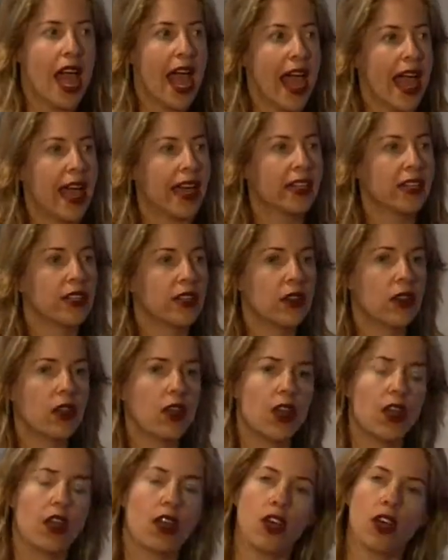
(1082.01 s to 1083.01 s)
And
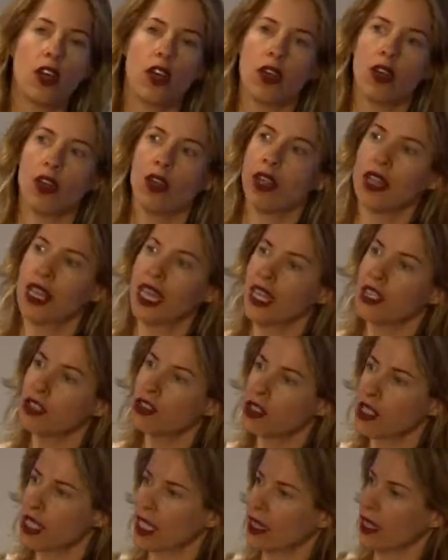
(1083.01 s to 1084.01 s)
the
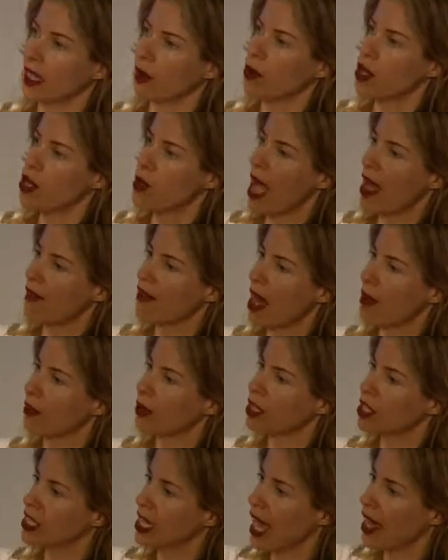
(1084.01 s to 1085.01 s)
interesting thing when you have that
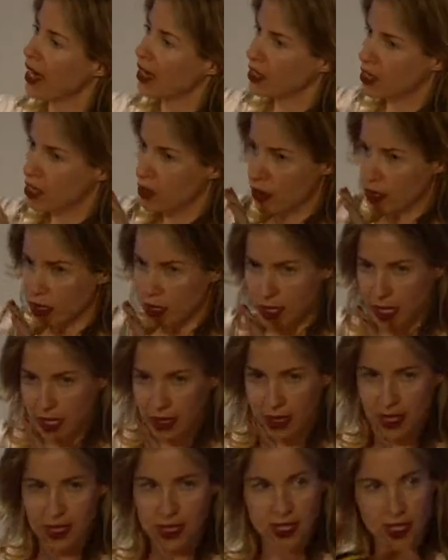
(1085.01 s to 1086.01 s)
much data is you can
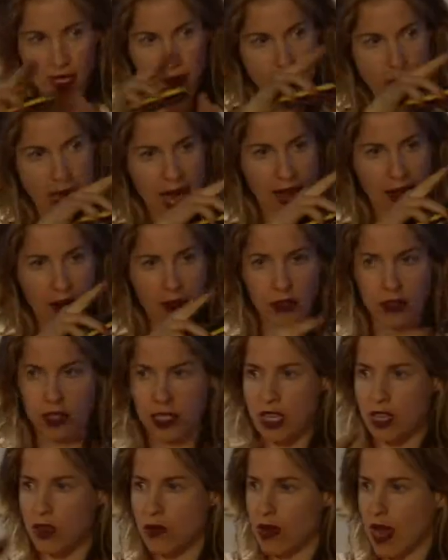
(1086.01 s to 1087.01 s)
suddenly see patterns
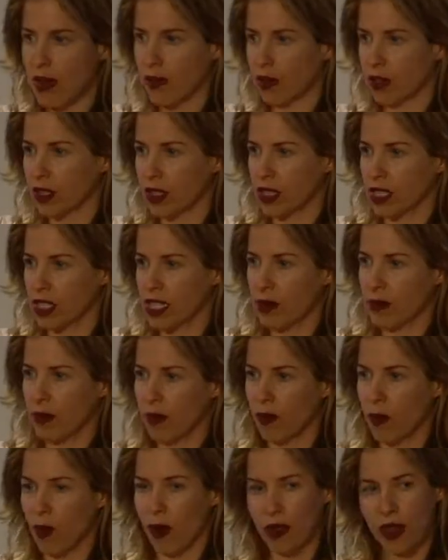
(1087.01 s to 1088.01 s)
that you never could see
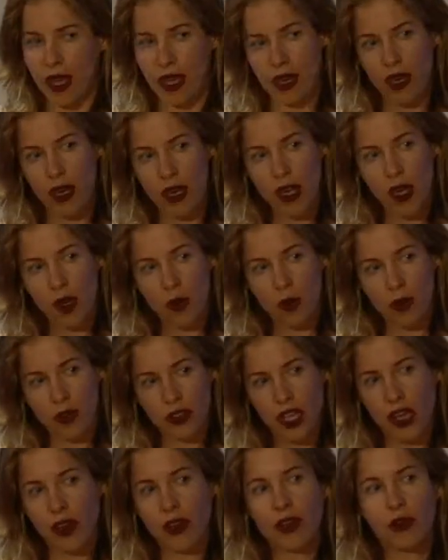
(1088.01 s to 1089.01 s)
before that will
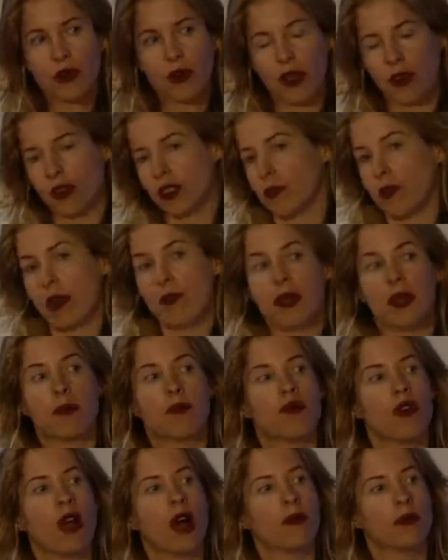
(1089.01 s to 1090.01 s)
tell you there's maybe a
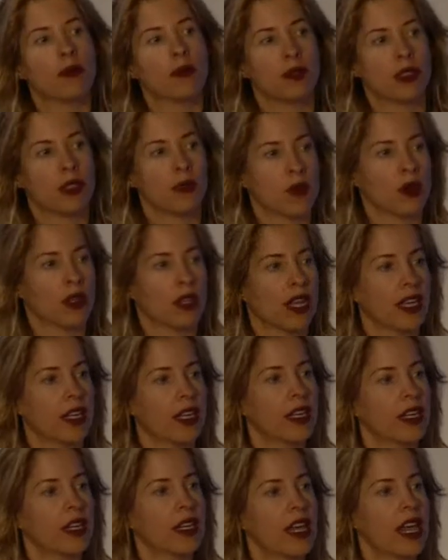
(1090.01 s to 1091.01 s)
problem somewhere, like
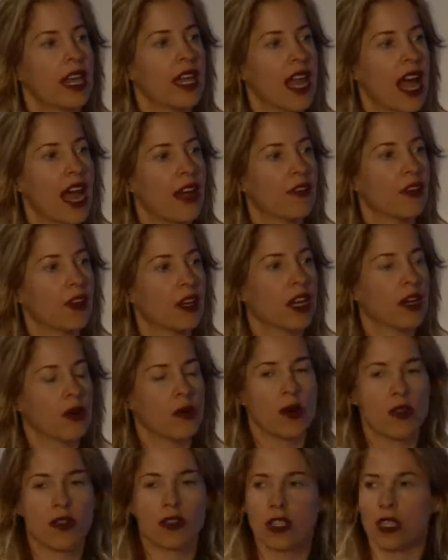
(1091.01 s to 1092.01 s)
in Africa
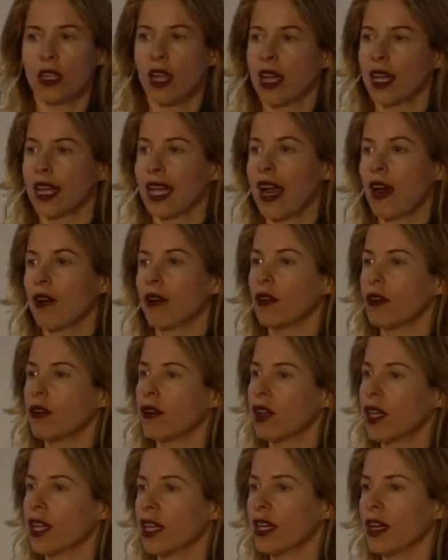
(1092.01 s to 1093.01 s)
where there's a lot of
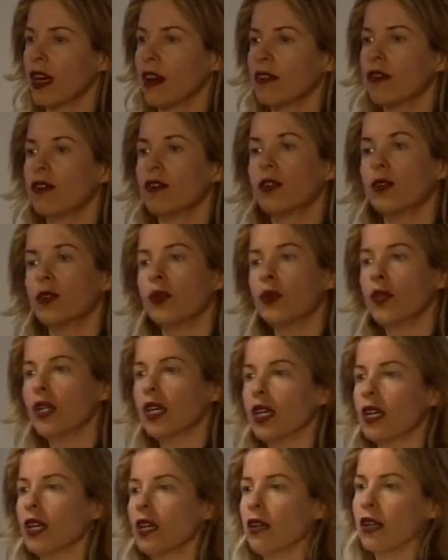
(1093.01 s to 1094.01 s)
counterfeiting of food,
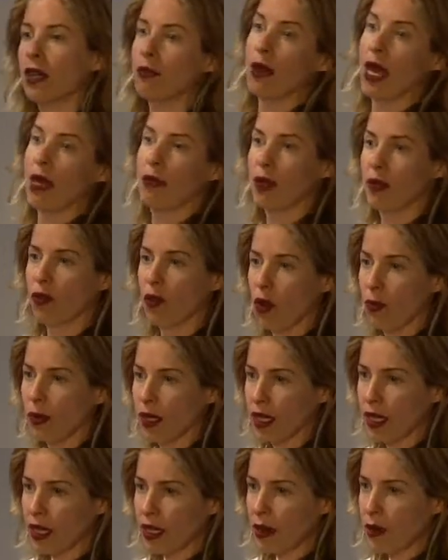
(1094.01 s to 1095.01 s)
like baby
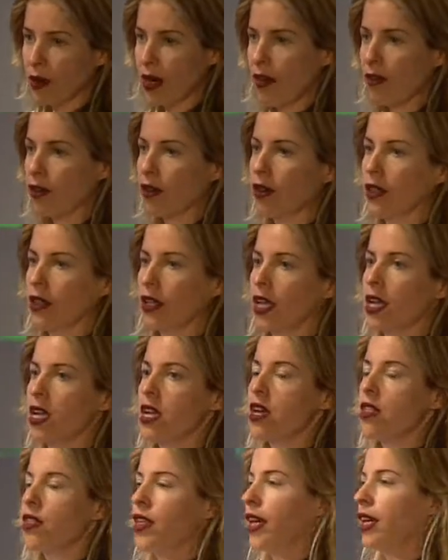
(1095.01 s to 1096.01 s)
formula or whatever, and
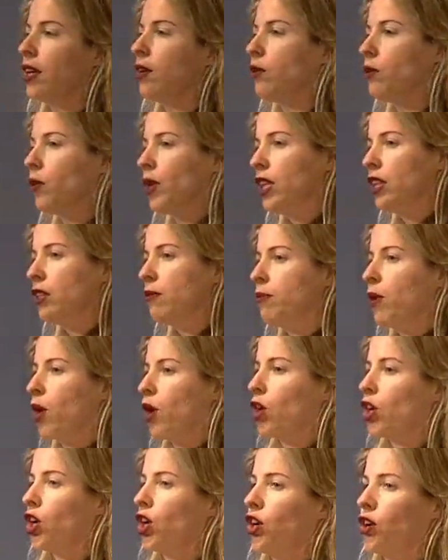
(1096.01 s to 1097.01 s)
they can read the
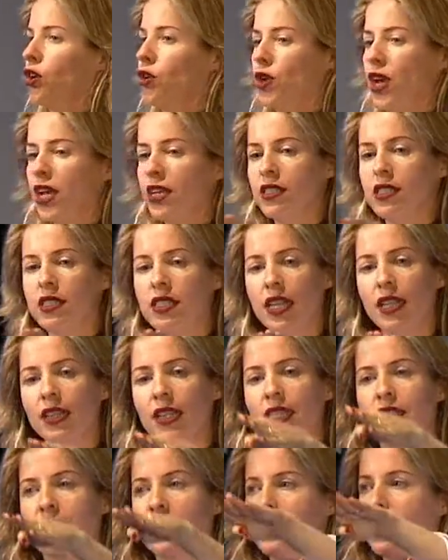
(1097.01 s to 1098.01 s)
barcode and
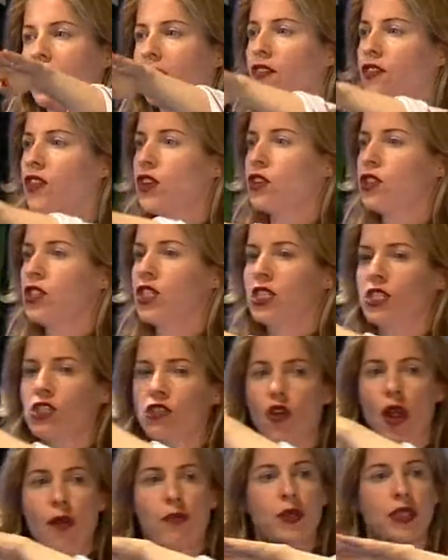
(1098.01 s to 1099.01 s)
suddenly see if there's
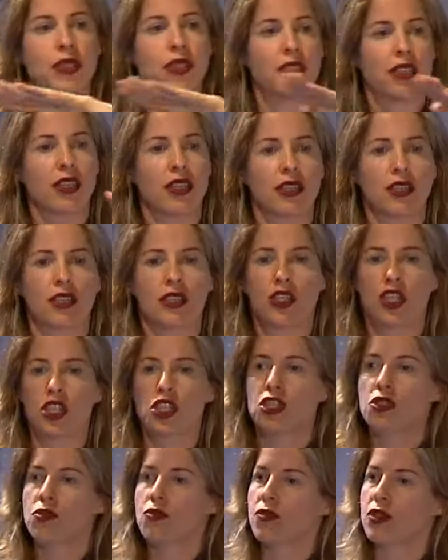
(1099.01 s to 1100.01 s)
discrepancies
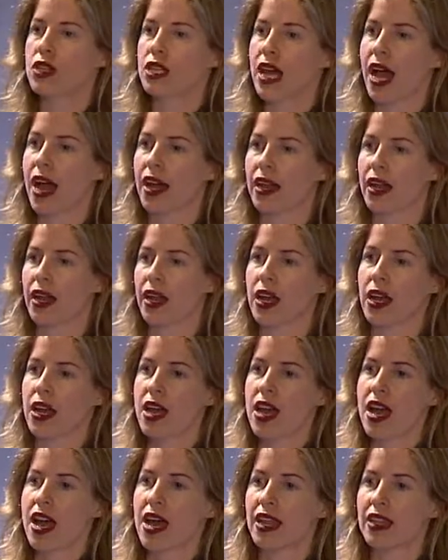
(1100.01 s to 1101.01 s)
just through the data.
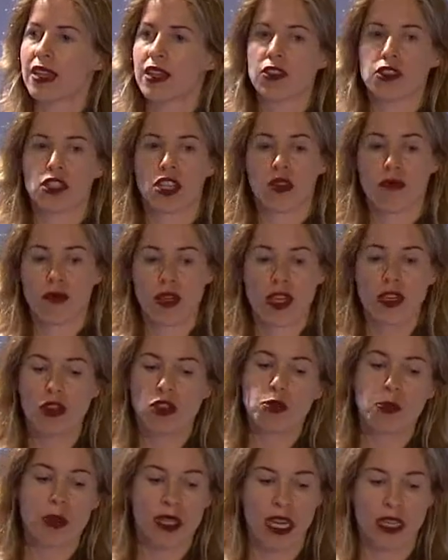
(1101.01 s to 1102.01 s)
And I think there's going to be
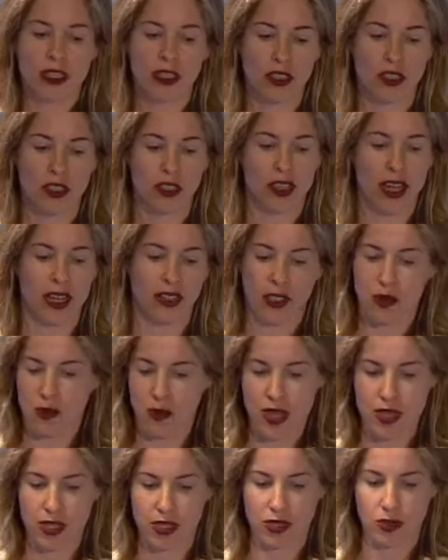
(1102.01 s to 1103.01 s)
huge potential in that
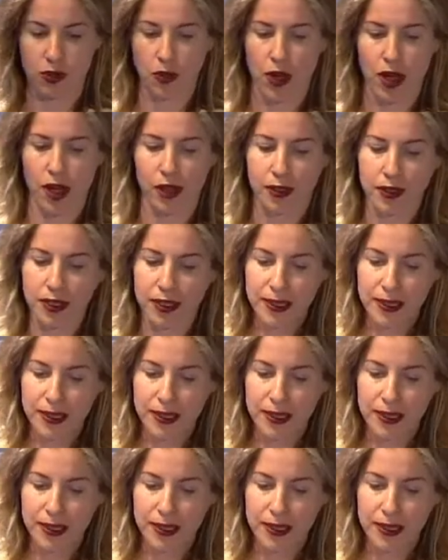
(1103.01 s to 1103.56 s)
space as well.